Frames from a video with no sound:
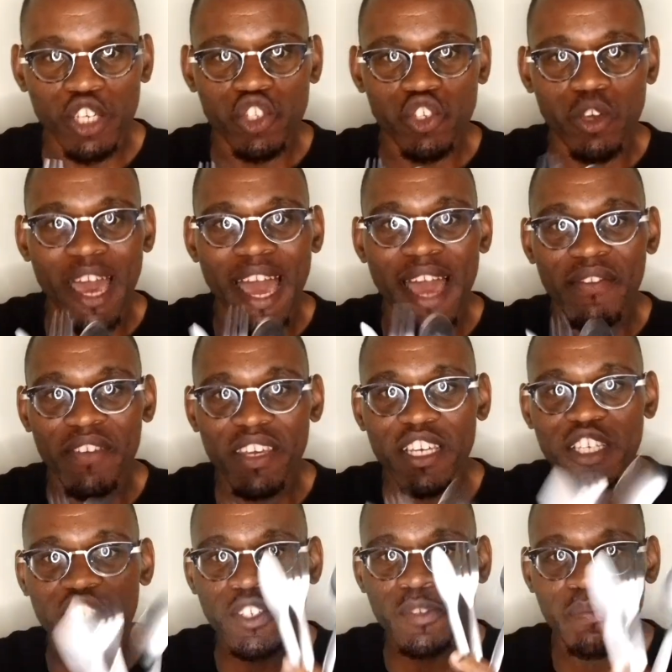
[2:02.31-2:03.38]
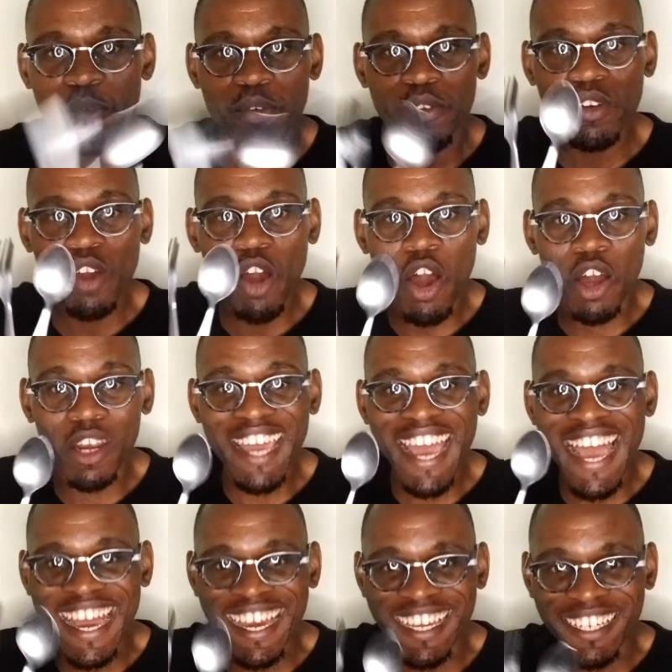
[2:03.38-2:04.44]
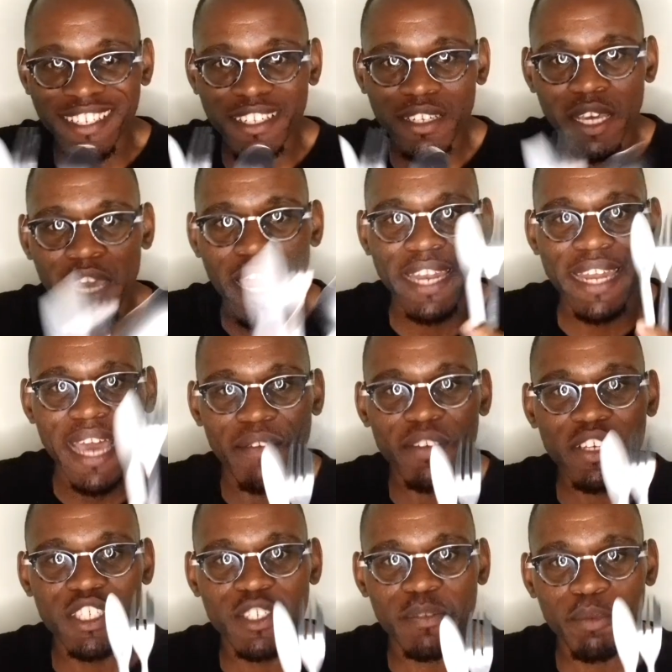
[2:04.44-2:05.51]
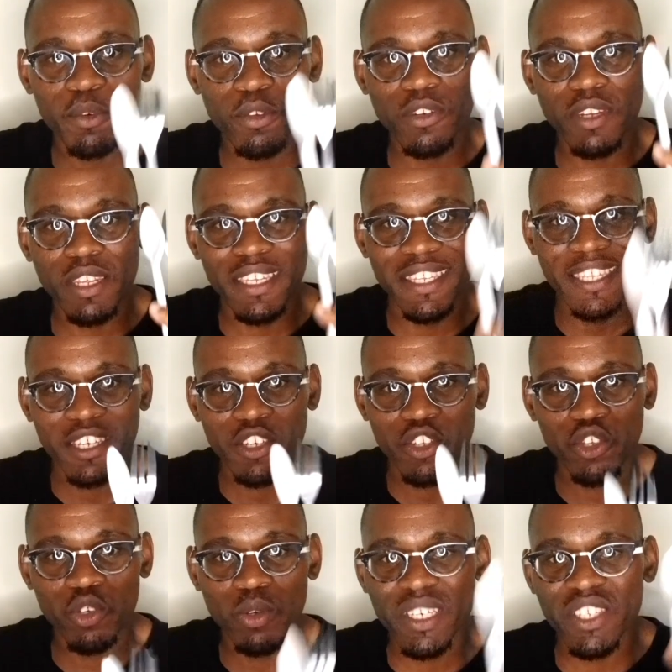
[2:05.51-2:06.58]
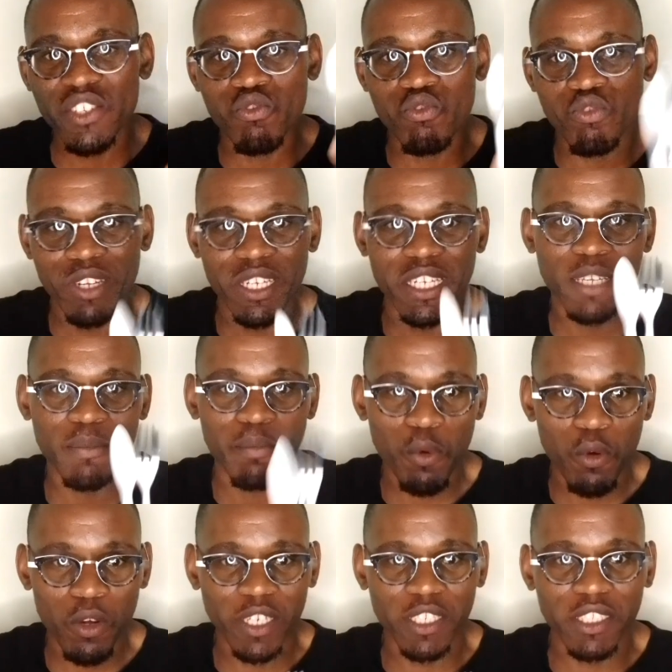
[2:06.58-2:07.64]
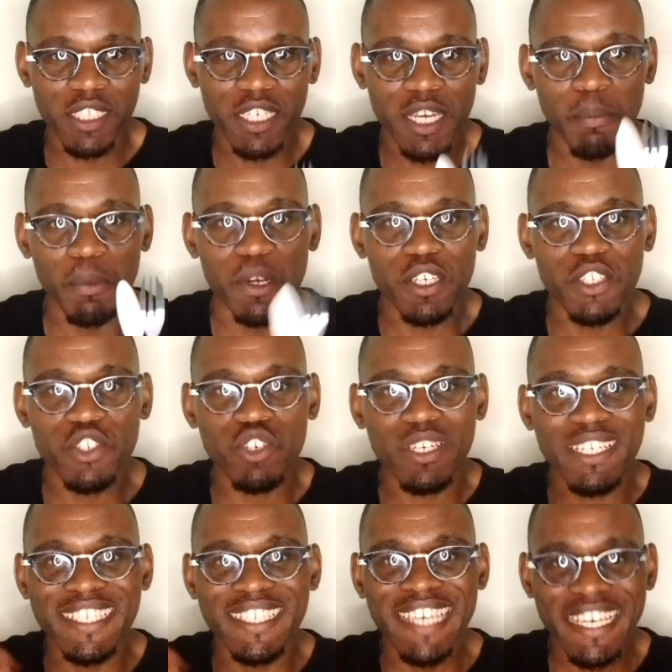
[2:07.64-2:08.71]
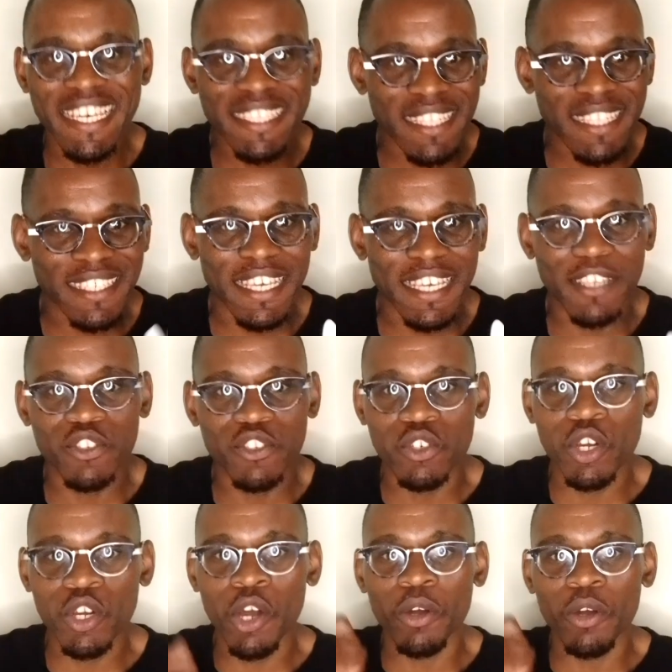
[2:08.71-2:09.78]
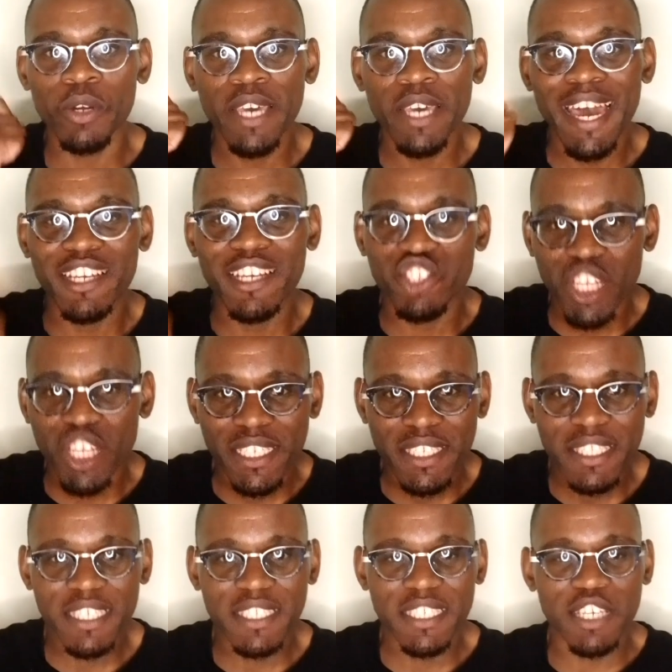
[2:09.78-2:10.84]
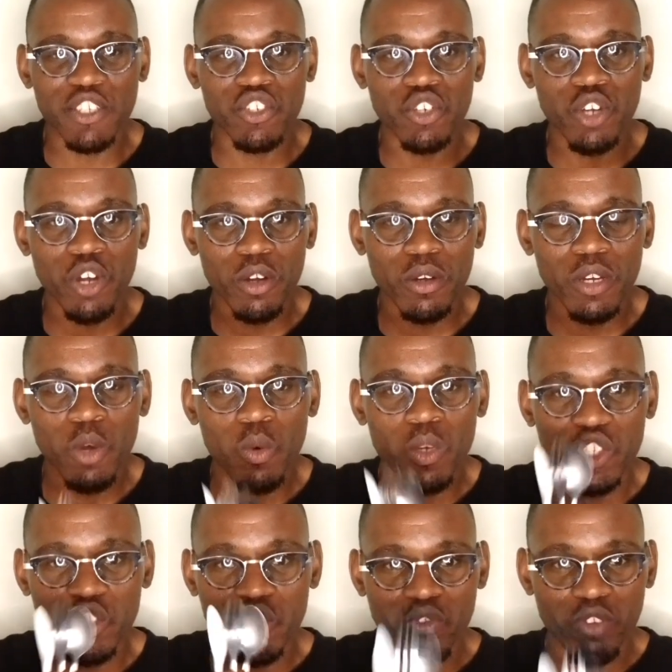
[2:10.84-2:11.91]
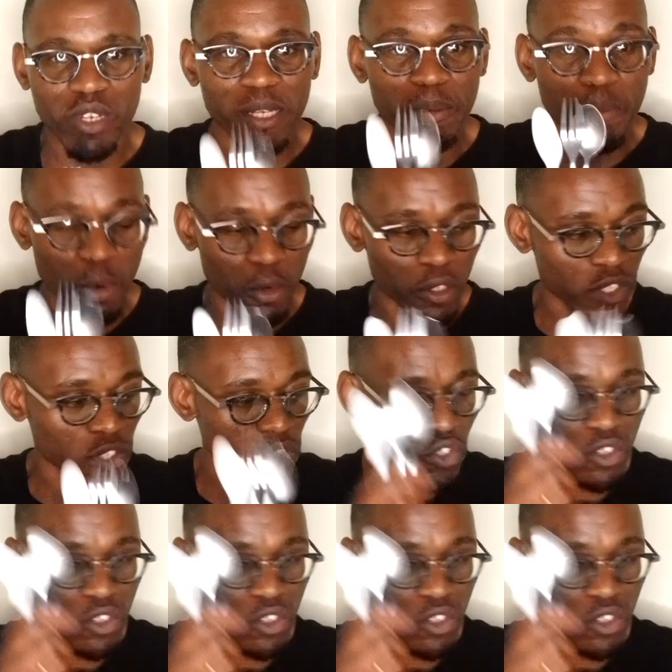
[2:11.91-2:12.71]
So having a spoon on hand and having a spoon near you is really important because you can taste things as you go, adjust things as you go, which is really important.